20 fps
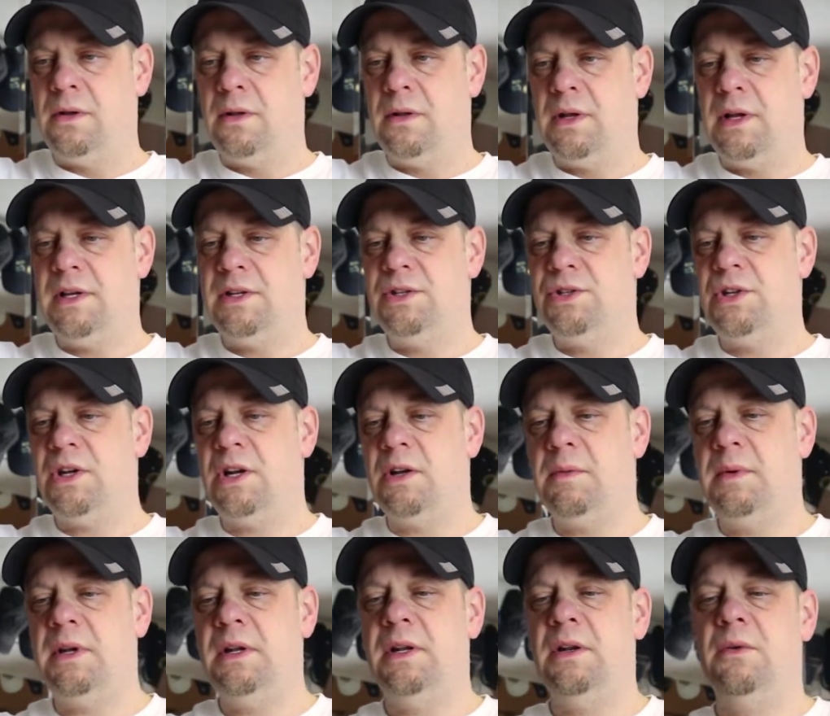Ladies and
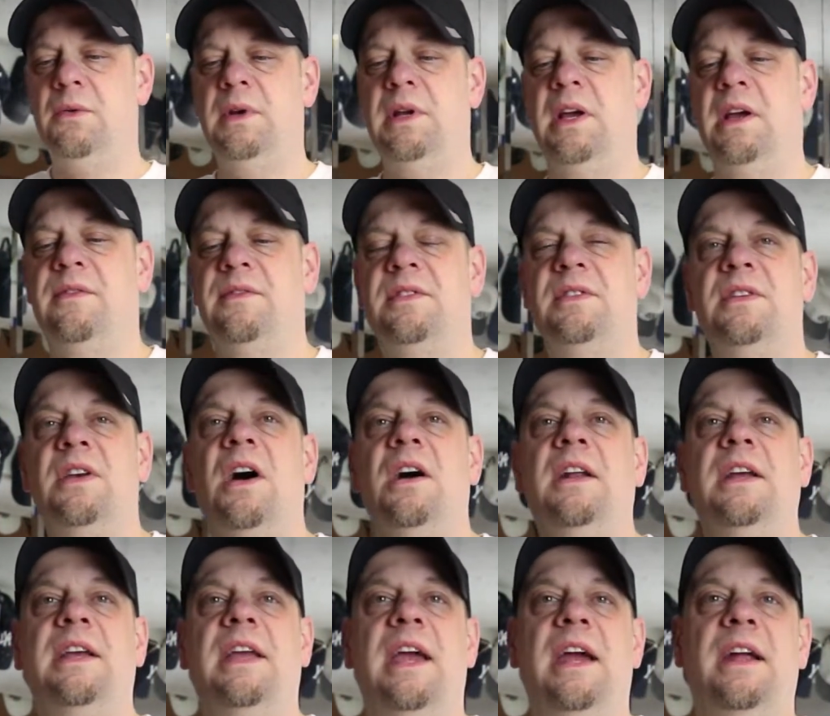gentlemen, we have
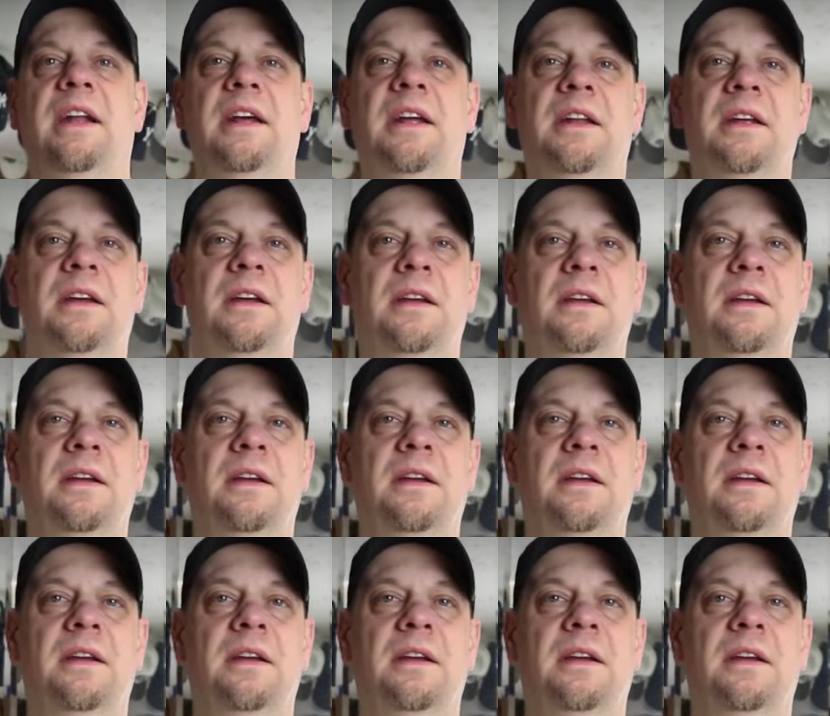sonicated